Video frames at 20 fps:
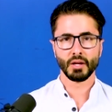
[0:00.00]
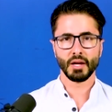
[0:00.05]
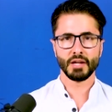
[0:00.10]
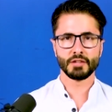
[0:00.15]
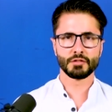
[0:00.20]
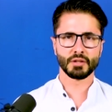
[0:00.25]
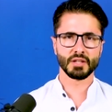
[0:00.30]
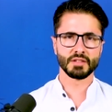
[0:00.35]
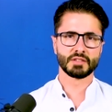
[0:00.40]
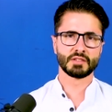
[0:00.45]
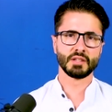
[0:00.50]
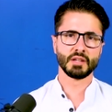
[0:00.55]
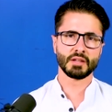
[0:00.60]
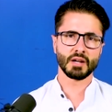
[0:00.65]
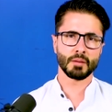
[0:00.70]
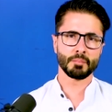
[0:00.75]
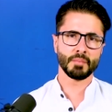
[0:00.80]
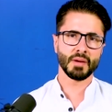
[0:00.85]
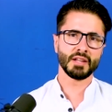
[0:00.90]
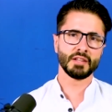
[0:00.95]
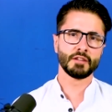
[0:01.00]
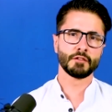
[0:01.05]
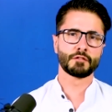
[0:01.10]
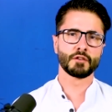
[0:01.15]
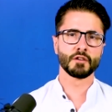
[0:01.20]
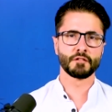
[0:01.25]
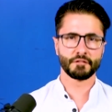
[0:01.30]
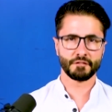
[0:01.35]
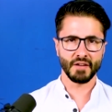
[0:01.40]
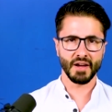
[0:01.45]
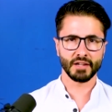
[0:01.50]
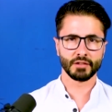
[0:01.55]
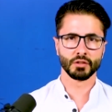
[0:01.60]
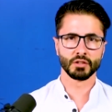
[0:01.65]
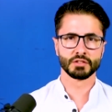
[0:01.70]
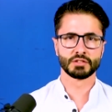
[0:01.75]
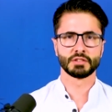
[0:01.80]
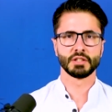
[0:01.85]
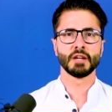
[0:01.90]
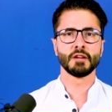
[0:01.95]
As you can see, there are many different
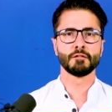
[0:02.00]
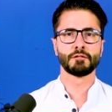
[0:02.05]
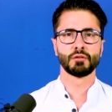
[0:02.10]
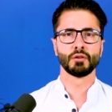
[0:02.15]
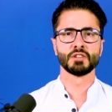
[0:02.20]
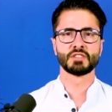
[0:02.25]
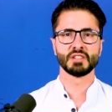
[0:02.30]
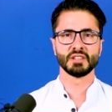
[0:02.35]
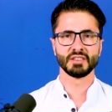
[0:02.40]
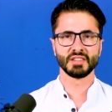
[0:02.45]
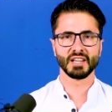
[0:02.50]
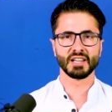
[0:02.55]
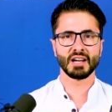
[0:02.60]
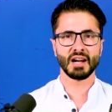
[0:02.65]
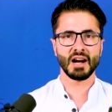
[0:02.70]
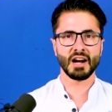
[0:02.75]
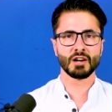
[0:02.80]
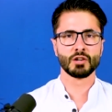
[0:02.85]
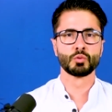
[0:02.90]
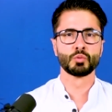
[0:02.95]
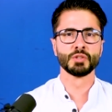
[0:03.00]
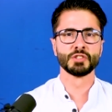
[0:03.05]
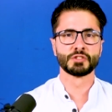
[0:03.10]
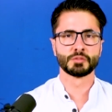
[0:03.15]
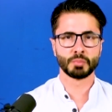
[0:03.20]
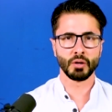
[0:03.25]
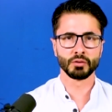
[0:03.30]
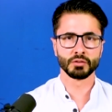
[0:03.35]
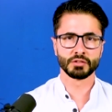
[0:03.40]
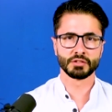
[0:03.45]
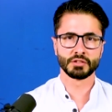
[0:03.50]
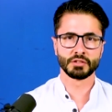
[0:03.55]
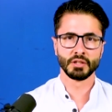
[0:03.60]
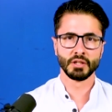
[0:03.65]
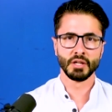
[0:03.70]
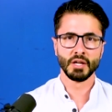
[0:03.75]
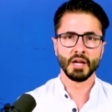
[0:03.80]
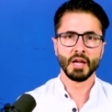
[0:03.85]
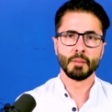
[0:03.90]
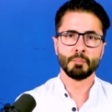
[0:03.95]
factors influencing the car response
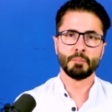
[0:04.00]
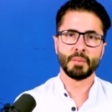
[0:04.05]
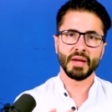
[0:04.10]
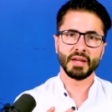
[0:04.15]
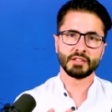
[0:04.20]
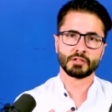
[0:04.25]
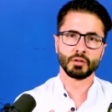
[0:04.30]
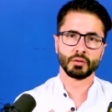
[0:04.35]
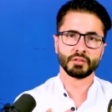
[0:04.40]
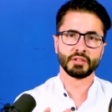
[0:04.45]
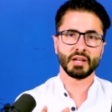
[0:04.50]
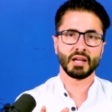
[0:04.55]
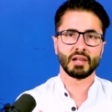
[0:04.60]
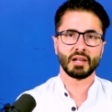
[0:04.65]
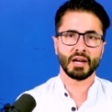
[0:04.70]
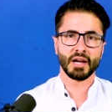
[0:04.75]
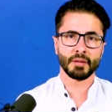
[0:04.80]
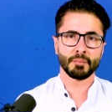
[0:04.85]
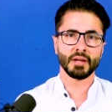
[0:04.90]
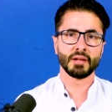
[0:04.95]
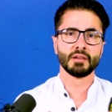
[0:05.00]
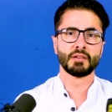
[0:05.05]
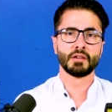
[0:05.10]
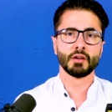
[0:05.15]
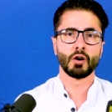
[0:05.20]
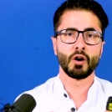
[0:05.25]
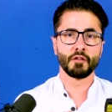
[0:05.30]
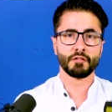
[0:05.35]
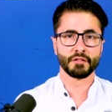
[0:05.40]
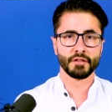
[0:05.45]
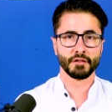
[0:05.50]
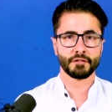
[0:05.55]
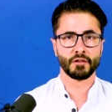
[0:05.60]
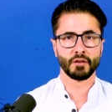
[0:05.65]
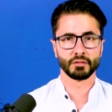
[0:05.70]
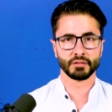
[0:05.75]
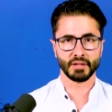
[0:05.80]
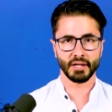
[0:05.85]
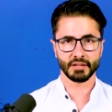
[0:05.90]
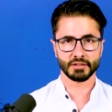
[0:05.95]
based on the alignment of the
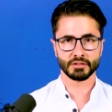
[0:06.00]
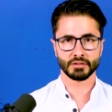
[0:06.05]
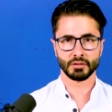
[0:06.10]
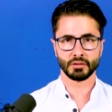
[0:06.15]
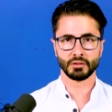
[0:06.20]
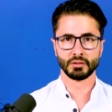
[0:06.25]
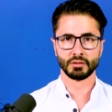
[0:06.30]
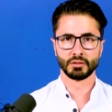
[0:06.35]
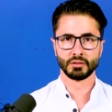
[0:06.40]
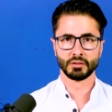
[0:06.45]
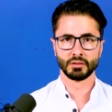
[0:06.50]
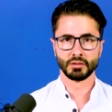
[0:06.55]
front axle